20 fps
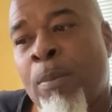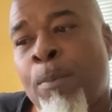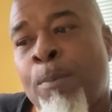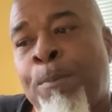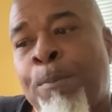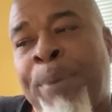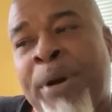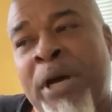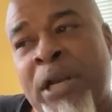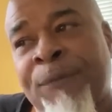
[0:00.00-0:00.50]

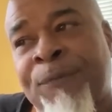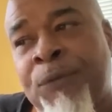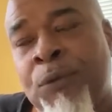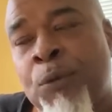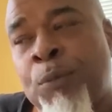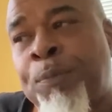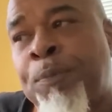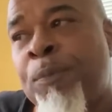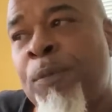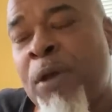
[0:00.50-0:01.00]
But if
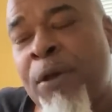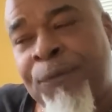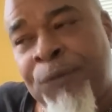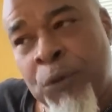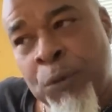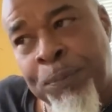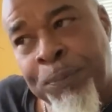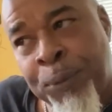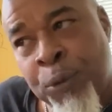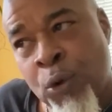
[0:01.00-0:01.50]
you if
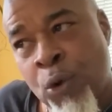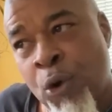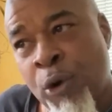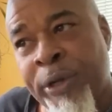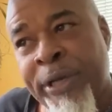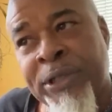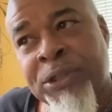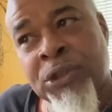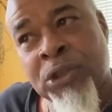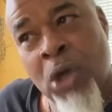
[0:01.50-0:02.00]
you pull
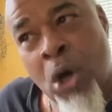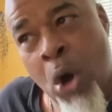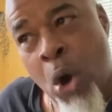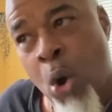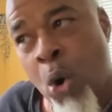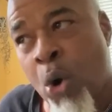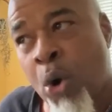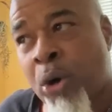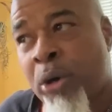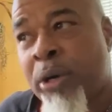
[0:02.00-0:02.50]
this
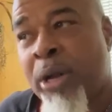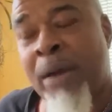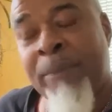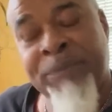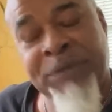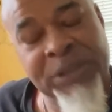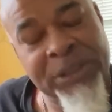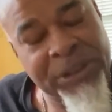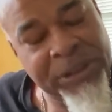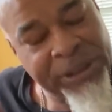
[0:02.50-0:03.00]
cord,
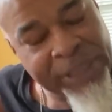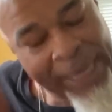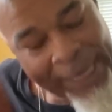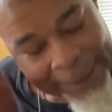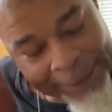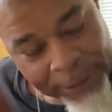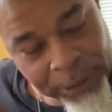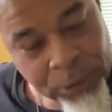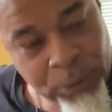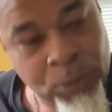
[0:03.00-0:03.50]
I'm just
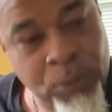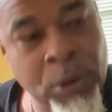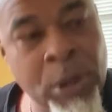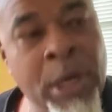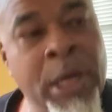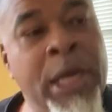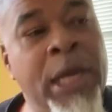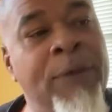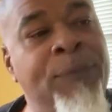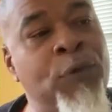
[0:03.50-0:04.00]
telling you,
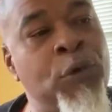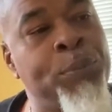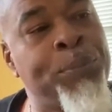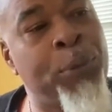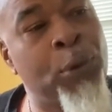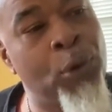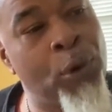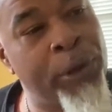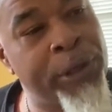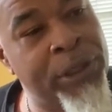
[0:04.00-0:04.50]
if you
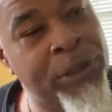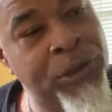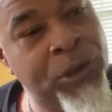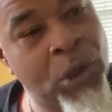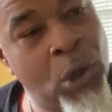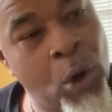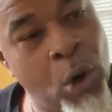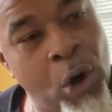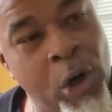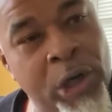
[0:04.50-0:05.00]
pull this
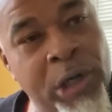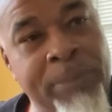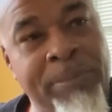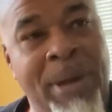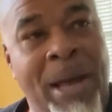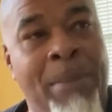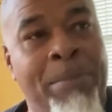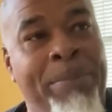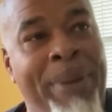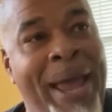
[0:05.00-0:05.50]
cord in
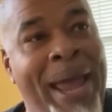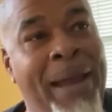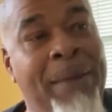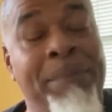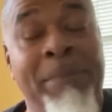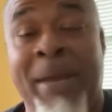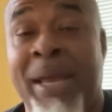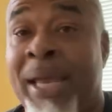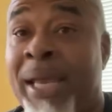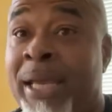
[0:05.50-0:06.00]
my
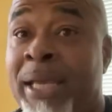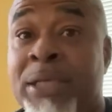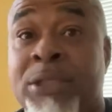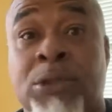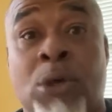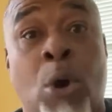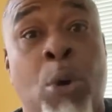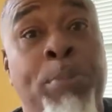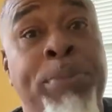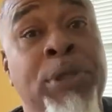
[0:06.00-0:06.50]
back, man, it's
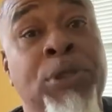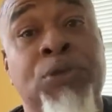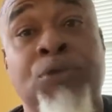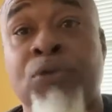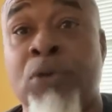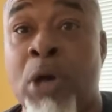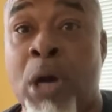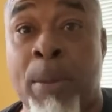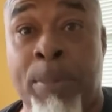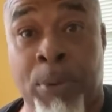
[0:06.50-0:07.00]
gonna be
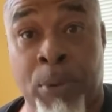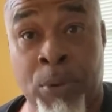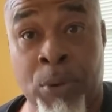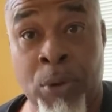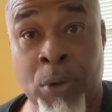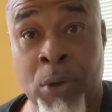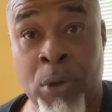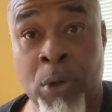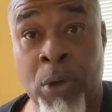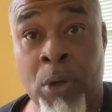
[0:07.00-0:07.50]
trouble.
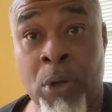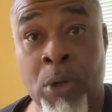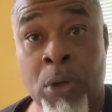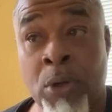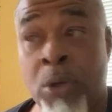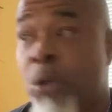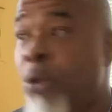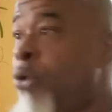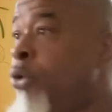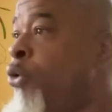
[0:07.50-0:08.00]

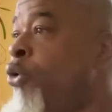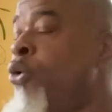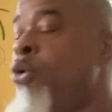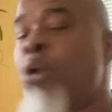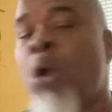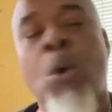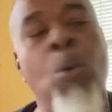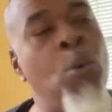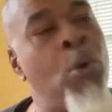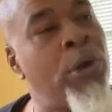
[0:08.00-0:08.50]
You
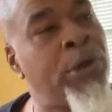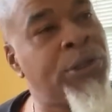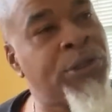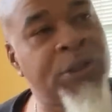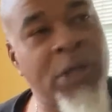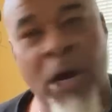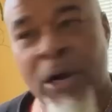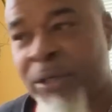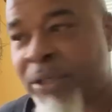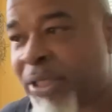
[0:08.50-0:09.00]
don't want to
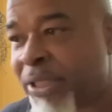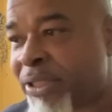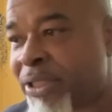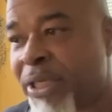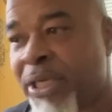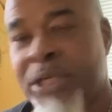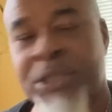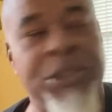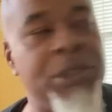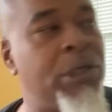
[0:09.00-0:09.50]
start
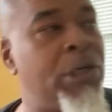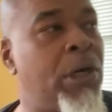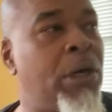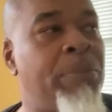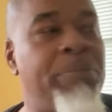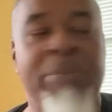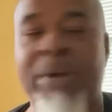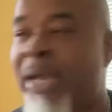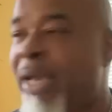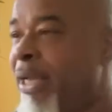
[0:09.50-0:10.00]
this engine
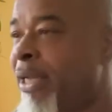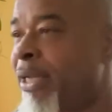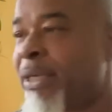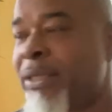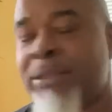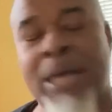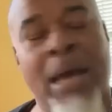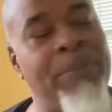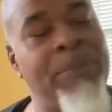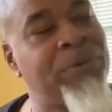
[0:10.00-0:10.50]
up, man,
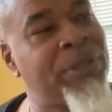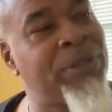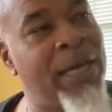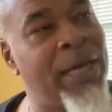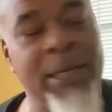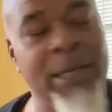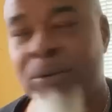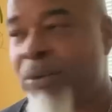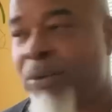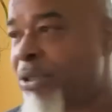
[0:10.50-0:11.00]
because I'm
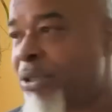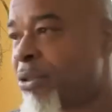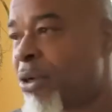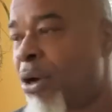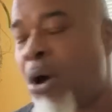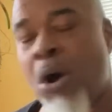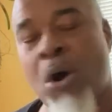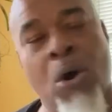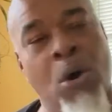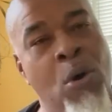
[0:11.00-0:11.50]
telling you, this is
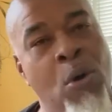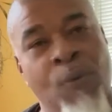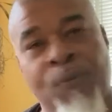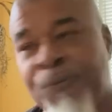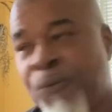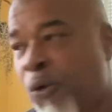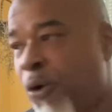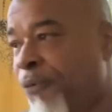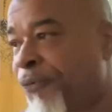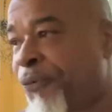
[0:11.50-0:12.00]
a whole
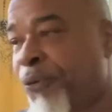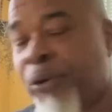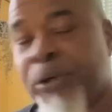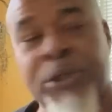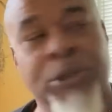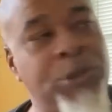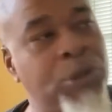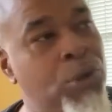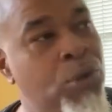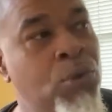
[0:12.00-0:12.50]

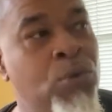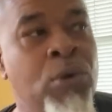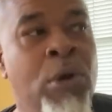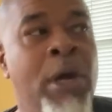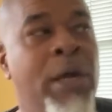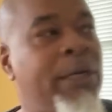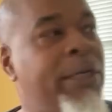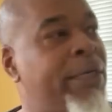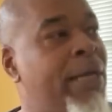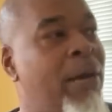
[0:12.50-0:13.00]
442
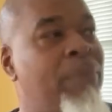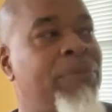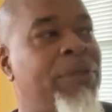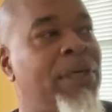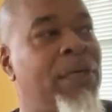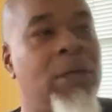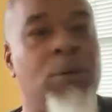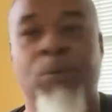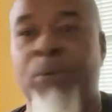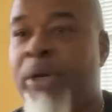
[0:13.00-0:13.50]
that I'm
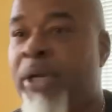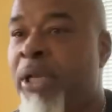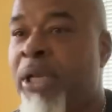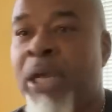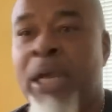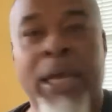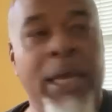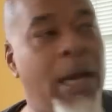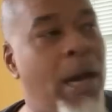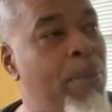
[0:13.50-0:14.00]
dealing with
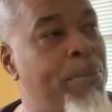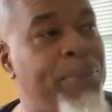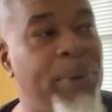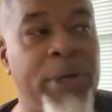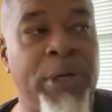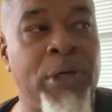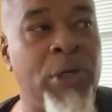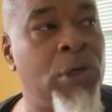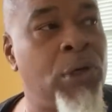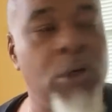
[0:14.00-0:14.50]
up
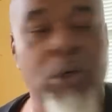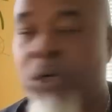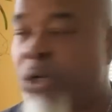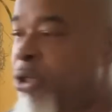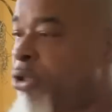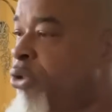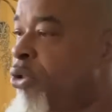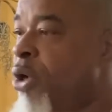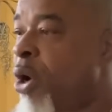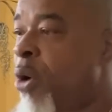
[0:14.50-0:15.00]
under the hood. You